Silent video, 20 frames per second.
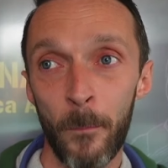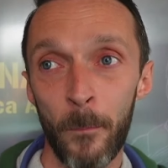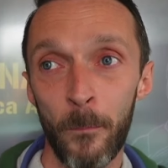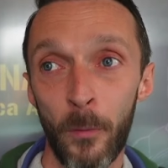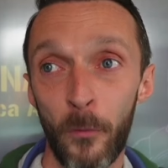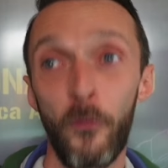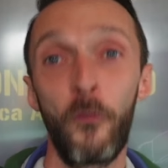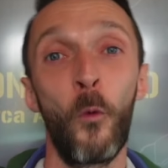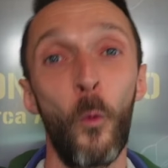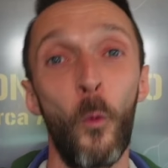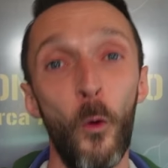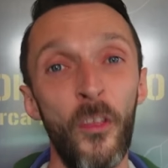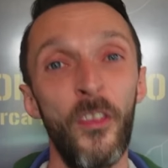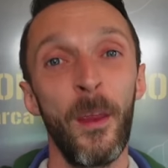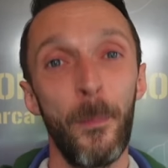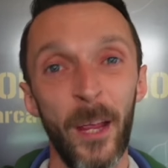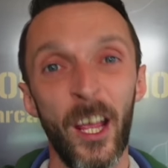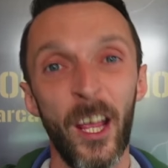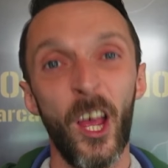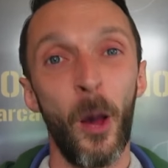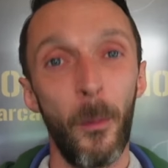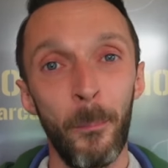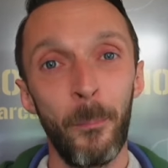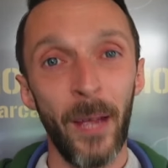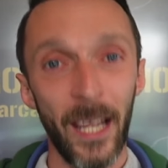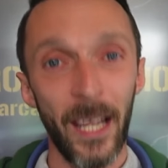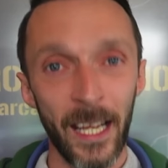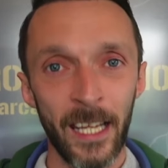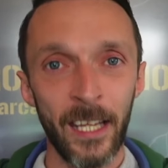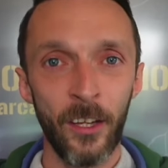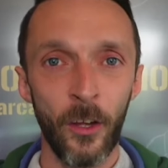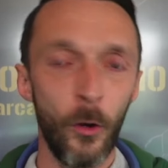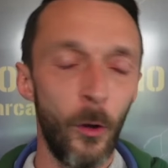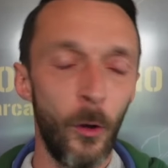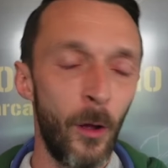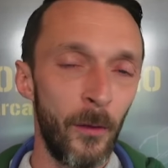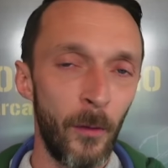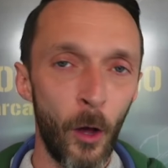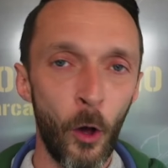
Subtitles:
before they become big. You know,